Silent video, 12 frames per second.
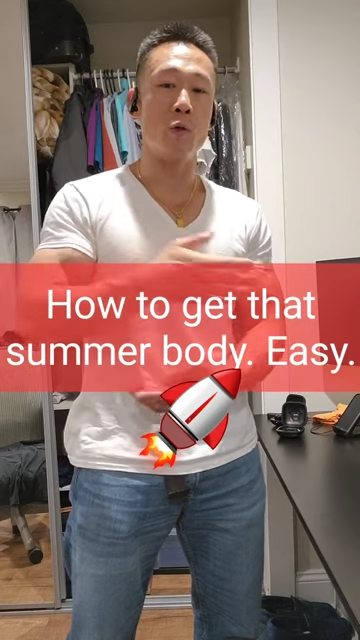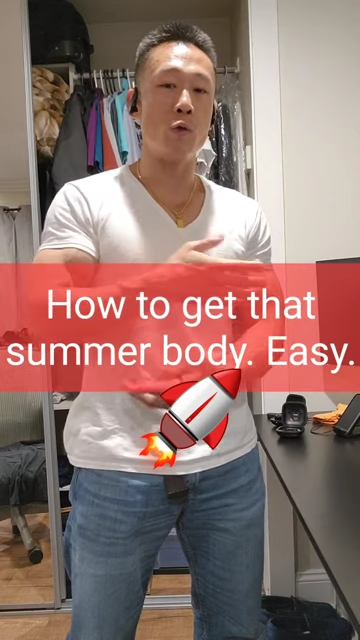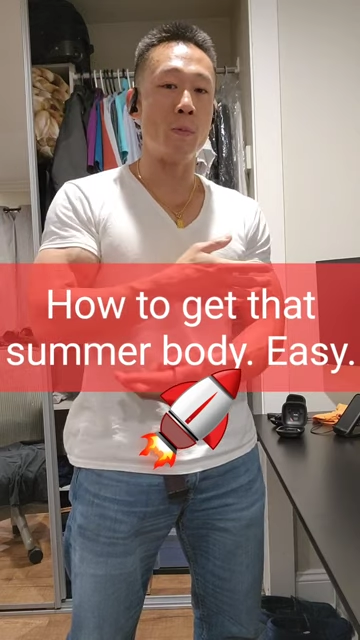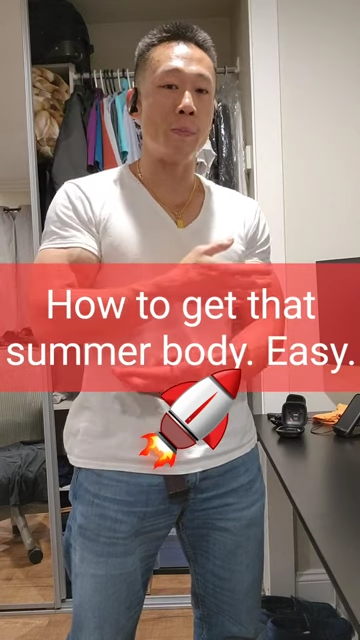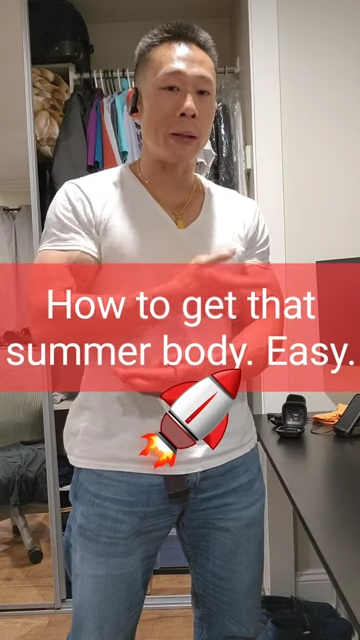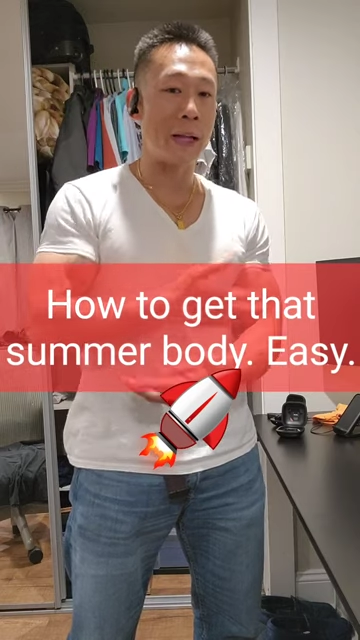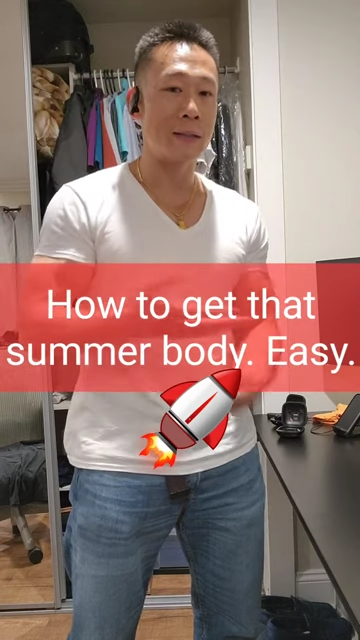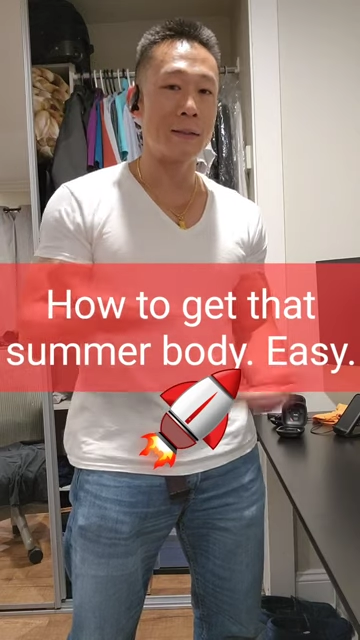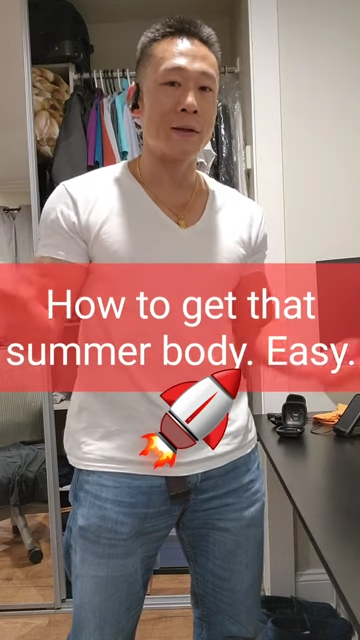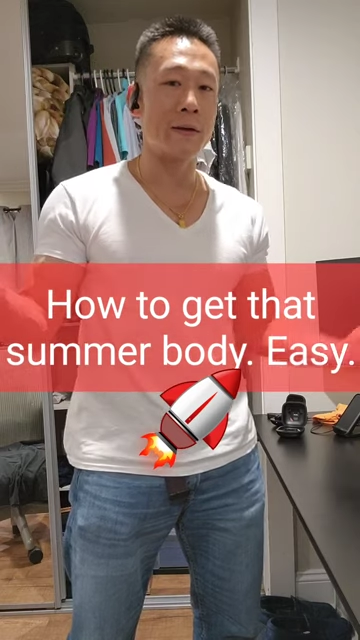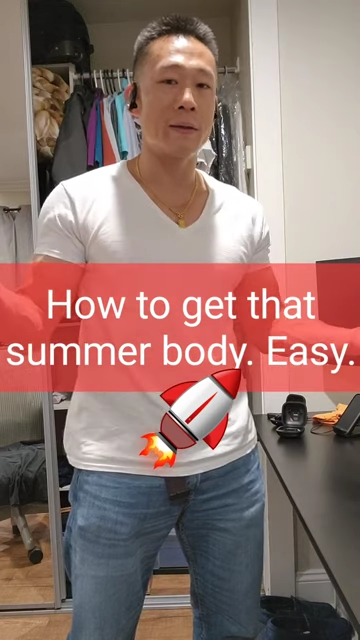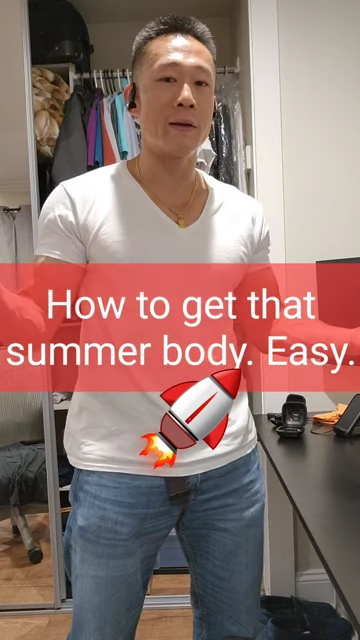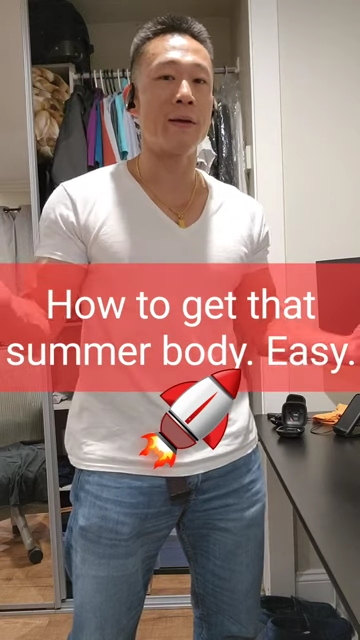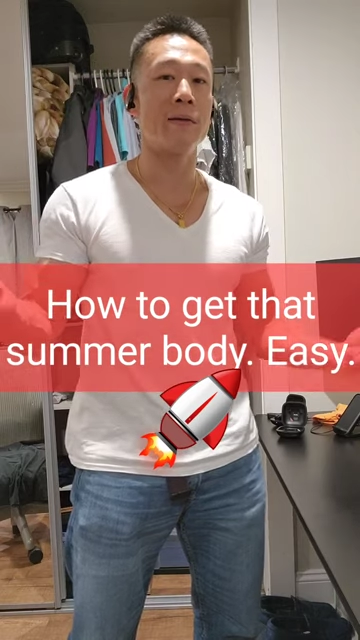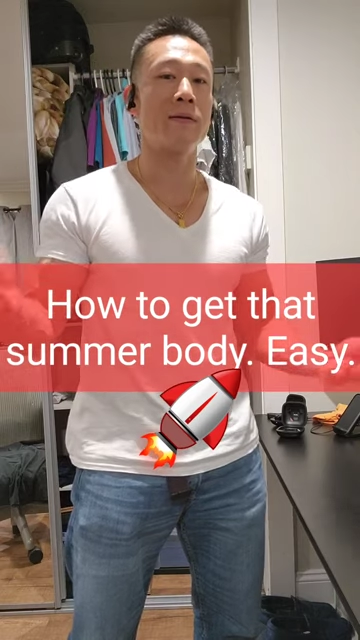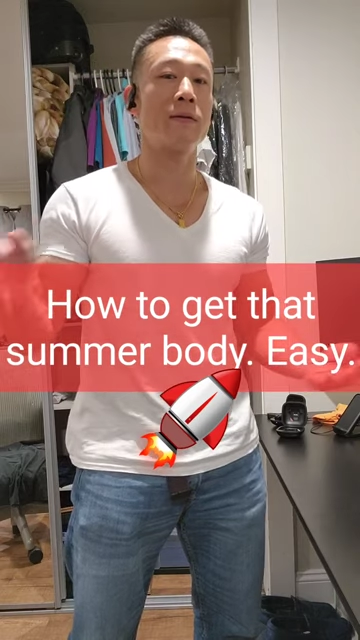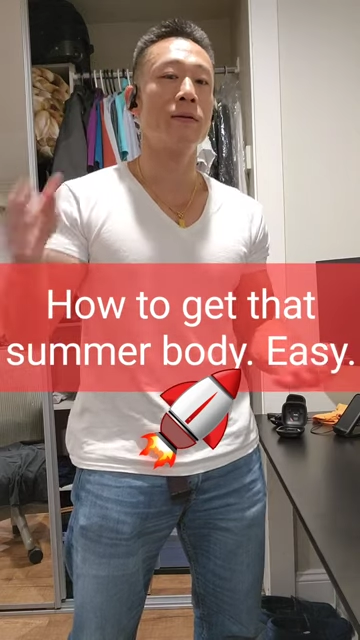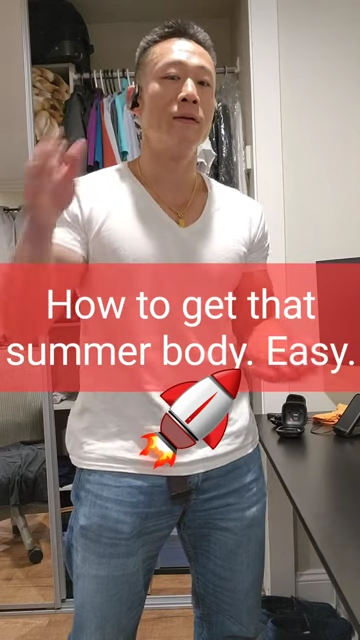Do basic
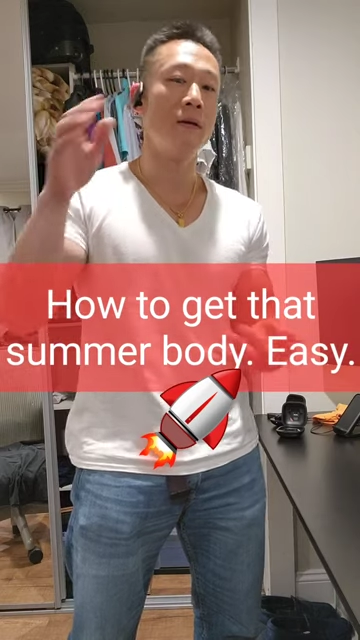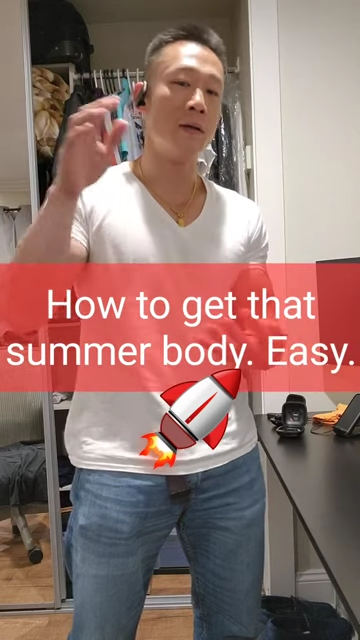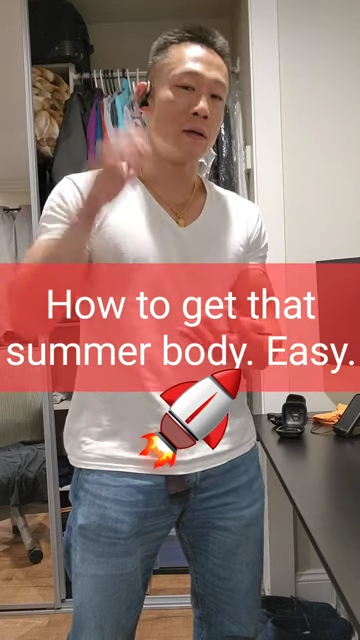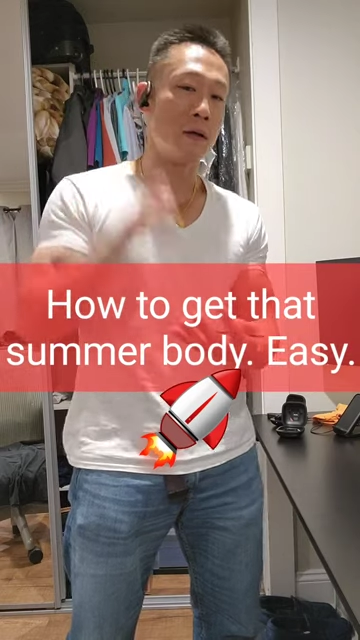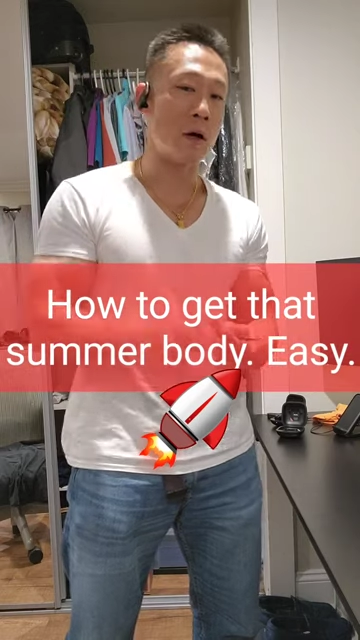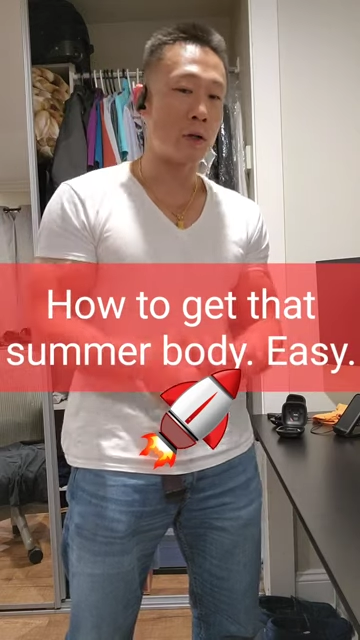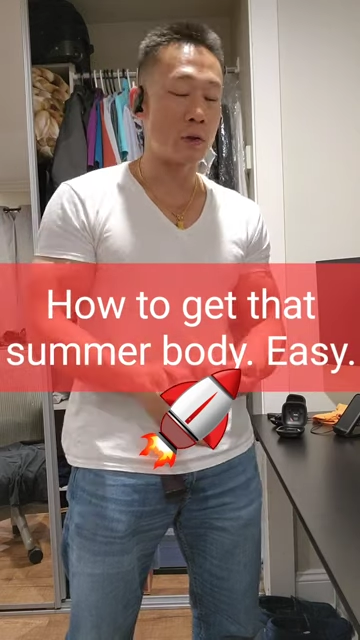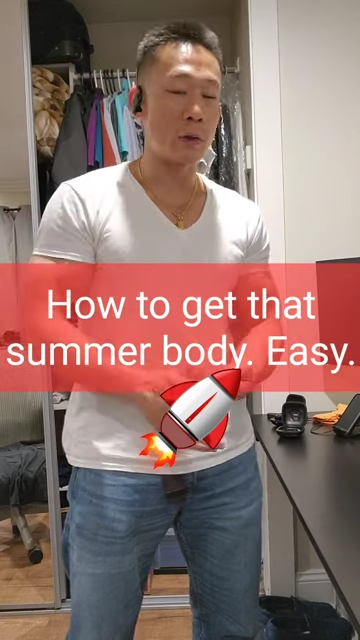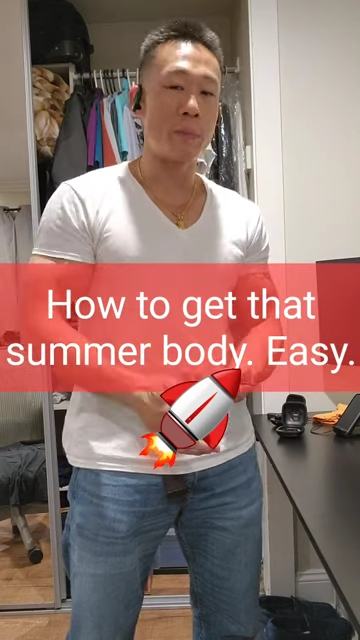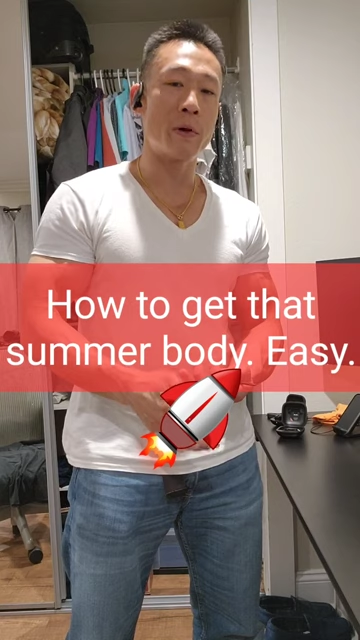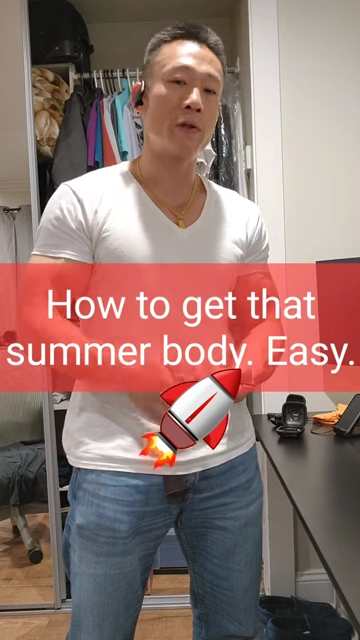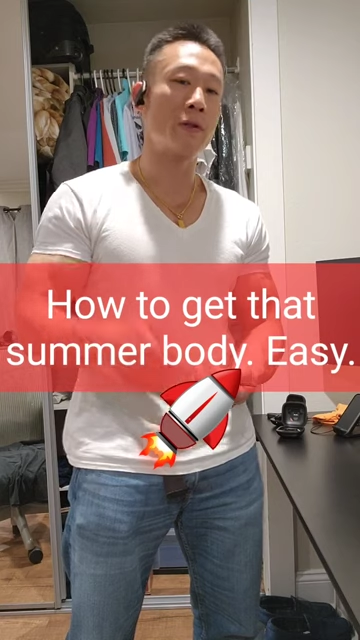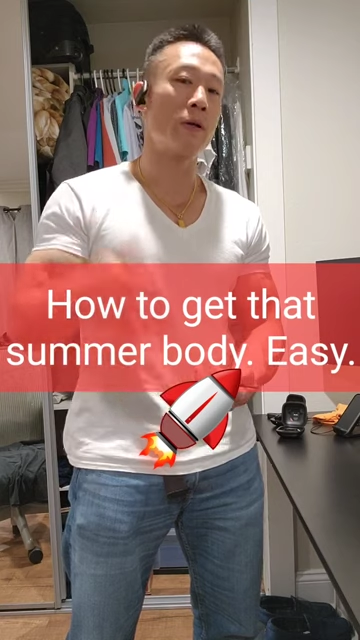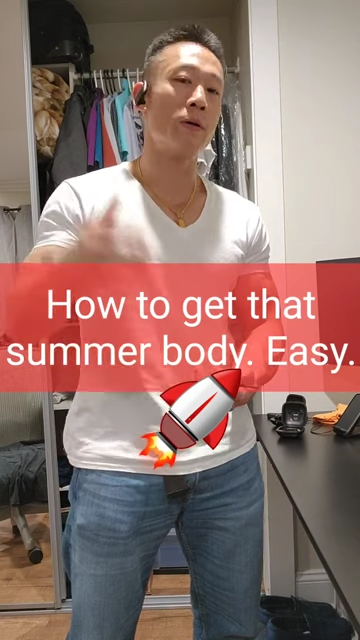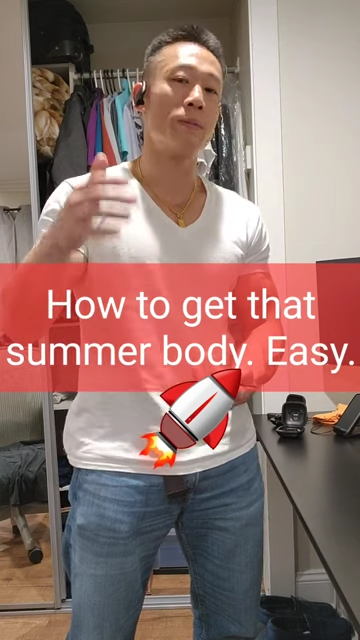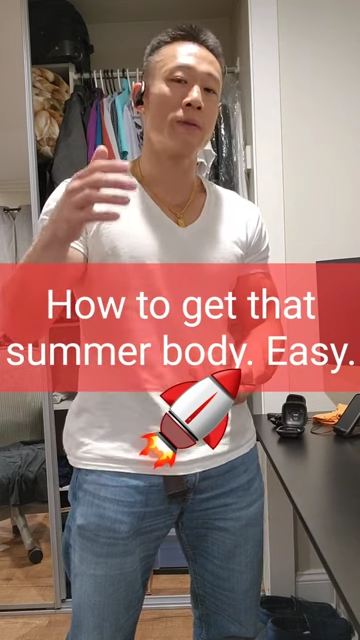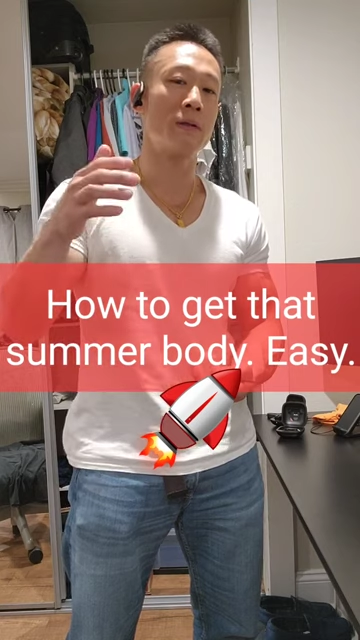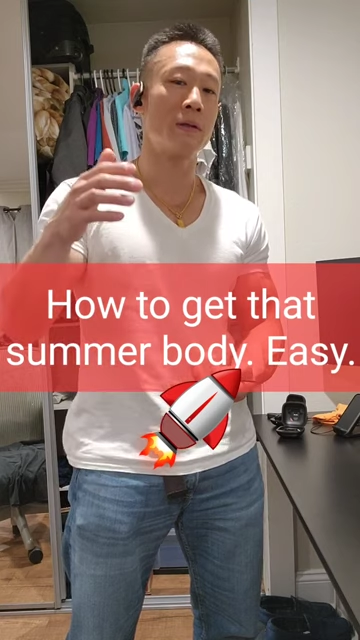things, 100
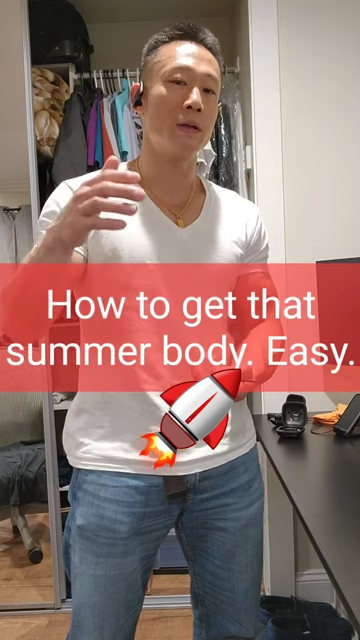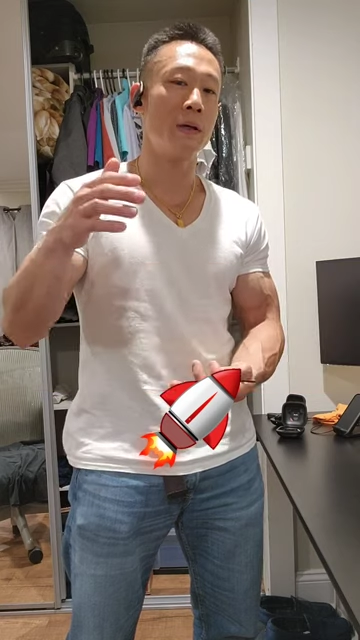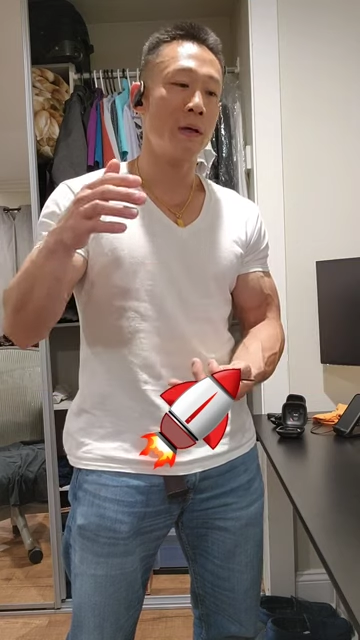push-ups.